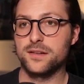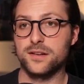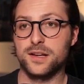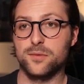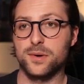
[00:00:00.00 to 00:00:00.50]
Now
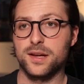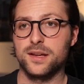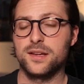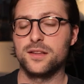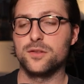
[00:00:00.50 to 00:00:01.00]
that way,
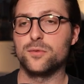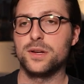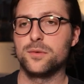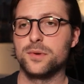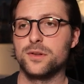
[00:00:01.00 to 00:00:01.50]
the
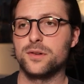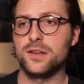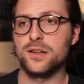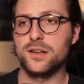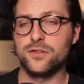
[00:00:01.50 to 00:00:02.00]
reader will know
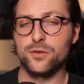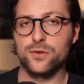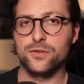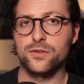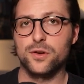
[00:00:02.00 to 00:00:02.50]
that it is
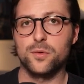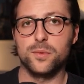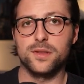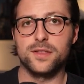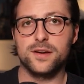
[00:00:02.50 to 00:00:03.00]
yours
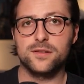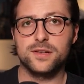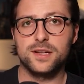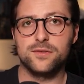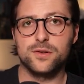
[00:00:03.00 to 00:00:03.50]
without
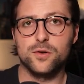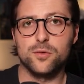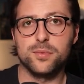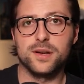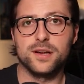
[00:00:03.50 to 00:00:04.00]
even
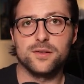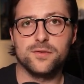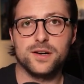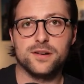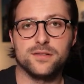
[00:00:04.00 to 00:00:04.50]
opening the
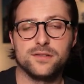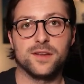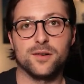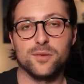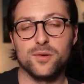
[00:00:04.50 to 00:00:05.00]
file.
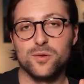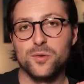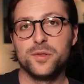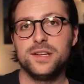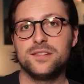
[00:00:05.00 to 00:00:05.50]
Now,
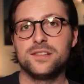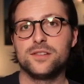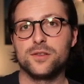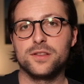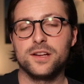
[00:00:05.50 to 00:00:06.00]
all these
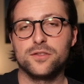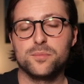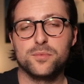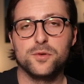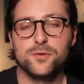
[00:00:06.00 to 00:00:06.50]
little things
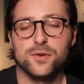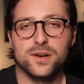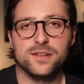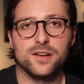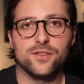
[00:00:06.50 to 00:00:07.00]
prove your
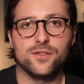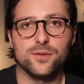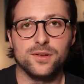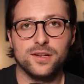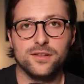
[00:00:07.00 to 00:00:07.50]
attention
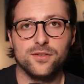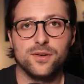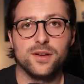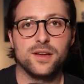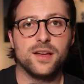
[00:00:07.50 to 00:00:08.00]
to
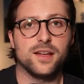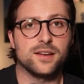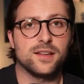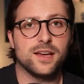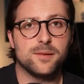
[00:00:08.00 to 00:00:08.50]
detail
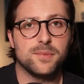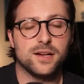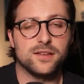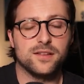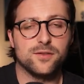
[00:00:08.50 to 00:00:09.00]
and can
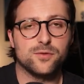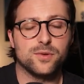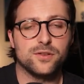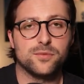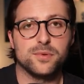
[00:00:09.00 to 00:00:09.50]
make the
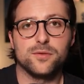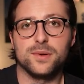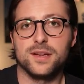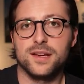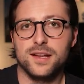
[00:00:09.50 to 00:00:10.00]
difference
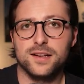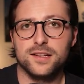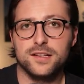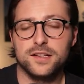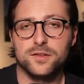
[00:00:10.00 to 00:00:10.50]
between getting
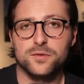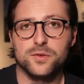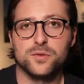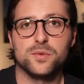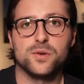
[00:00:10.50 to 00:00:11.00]
that
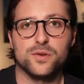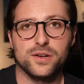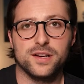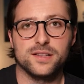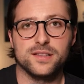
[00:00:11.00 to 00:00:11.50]
interview or
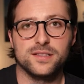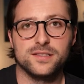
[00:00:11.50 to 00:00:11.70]
not.